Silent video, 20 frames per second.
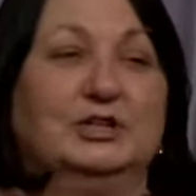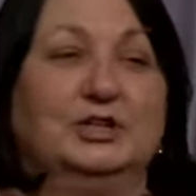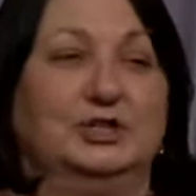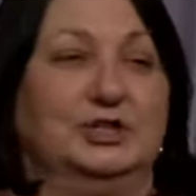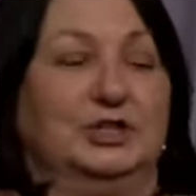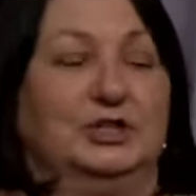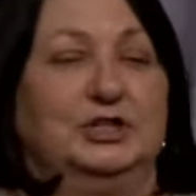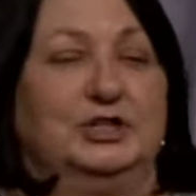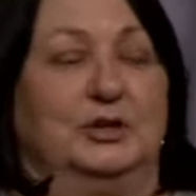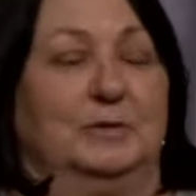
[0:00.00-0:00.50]

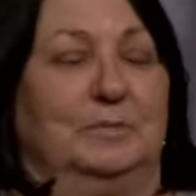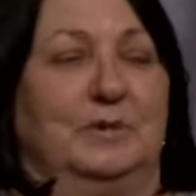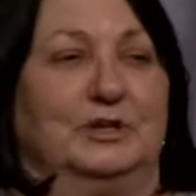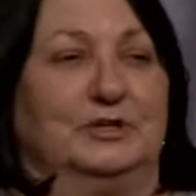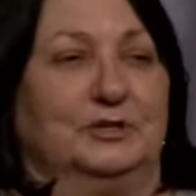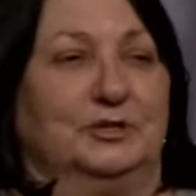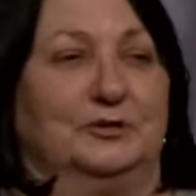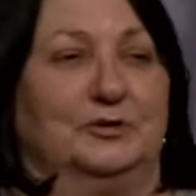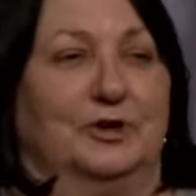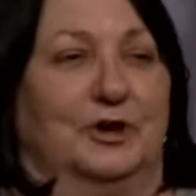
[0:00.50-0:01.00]
She still
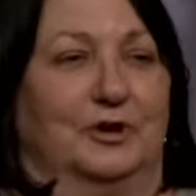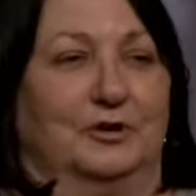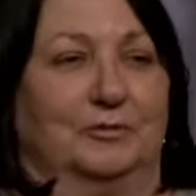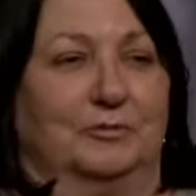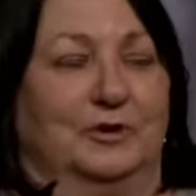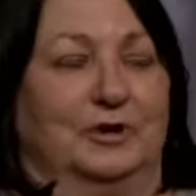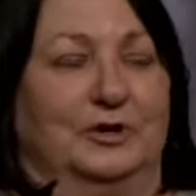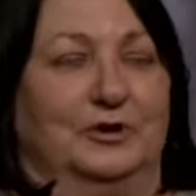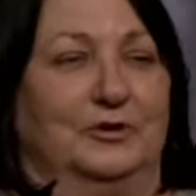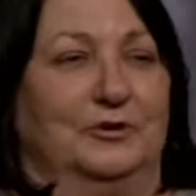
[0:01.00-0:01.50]
makes her daughter
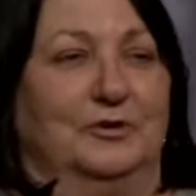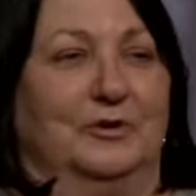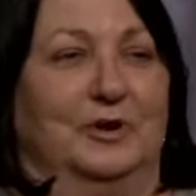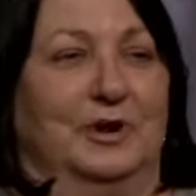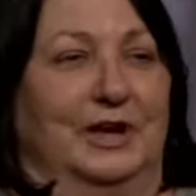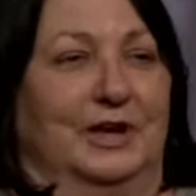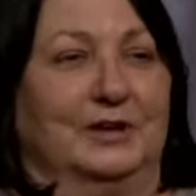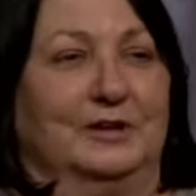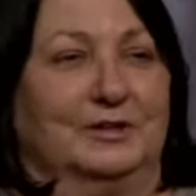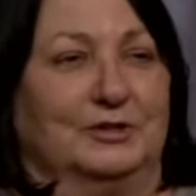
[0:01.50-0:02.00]
read to her
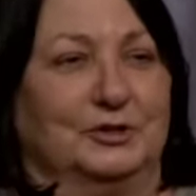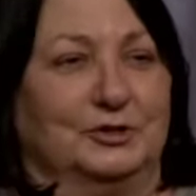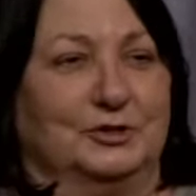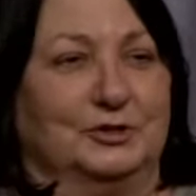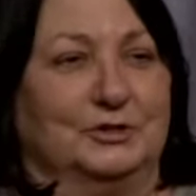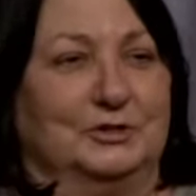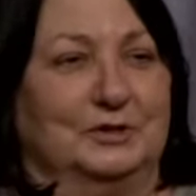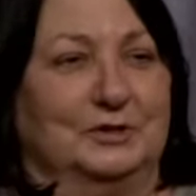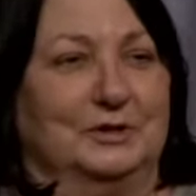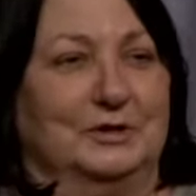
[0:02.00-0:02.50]
in
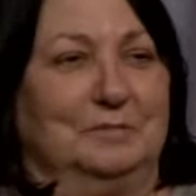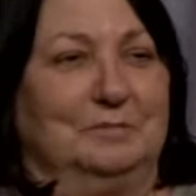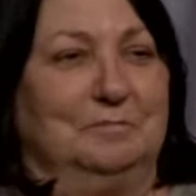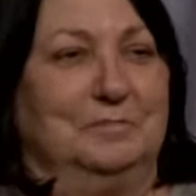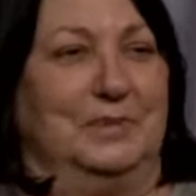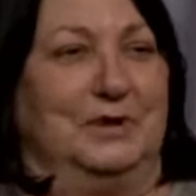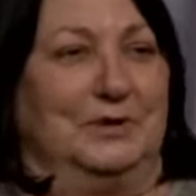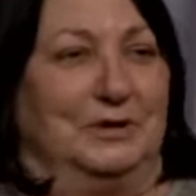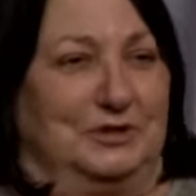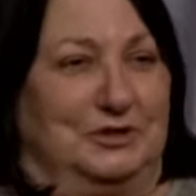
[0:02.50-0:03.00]
English
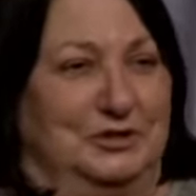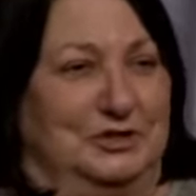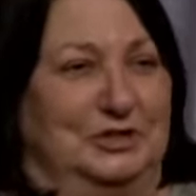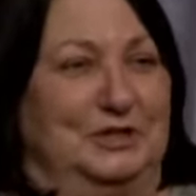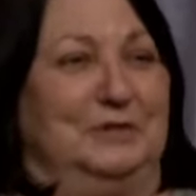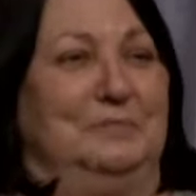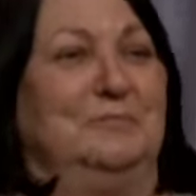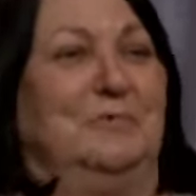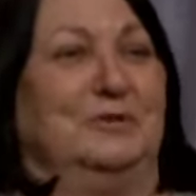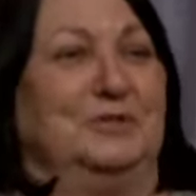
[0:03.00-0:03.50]
because
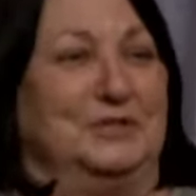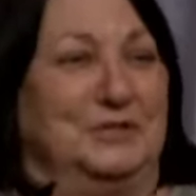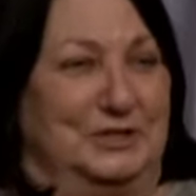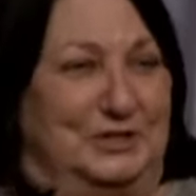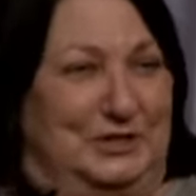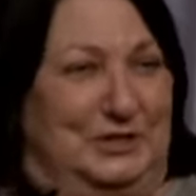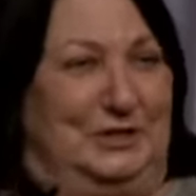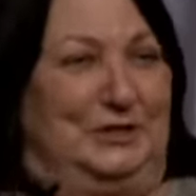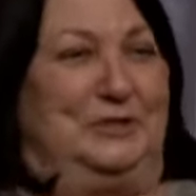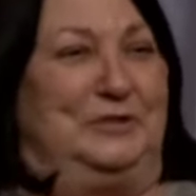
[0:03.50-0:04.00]
she wants
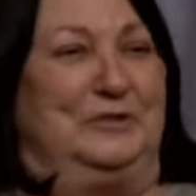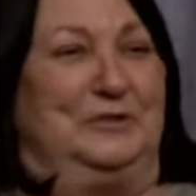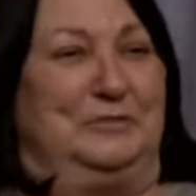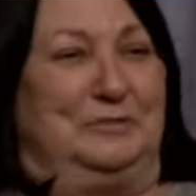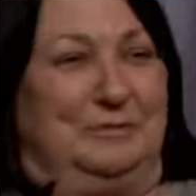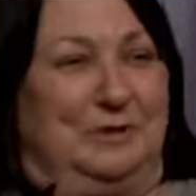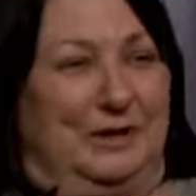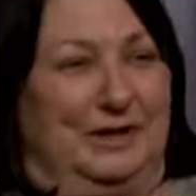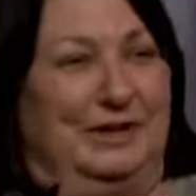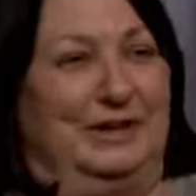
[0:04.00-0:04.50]
to hear her
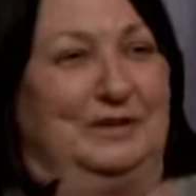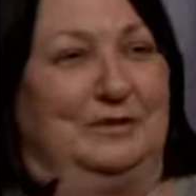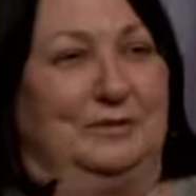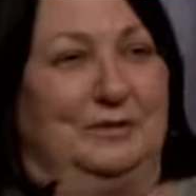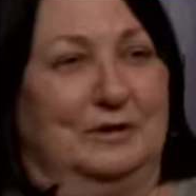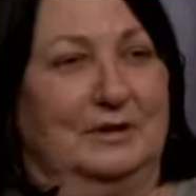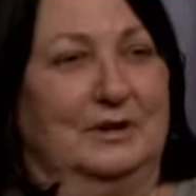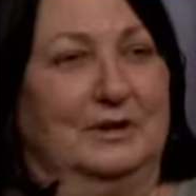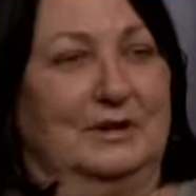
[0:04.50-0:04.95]
read.